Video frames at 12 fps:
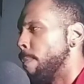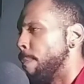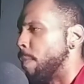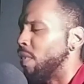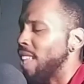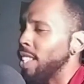
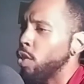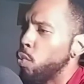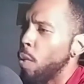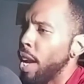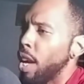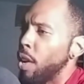But that's
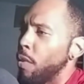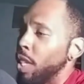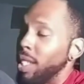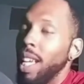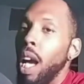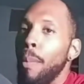where the
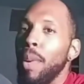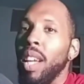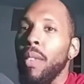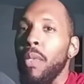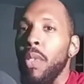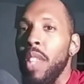topic
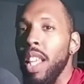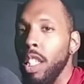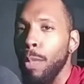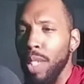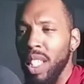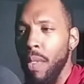of this
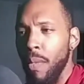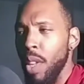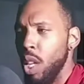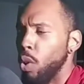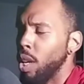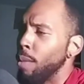specific
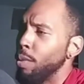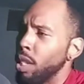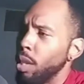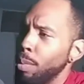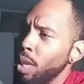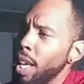video comes
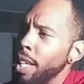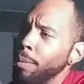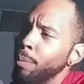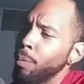into play.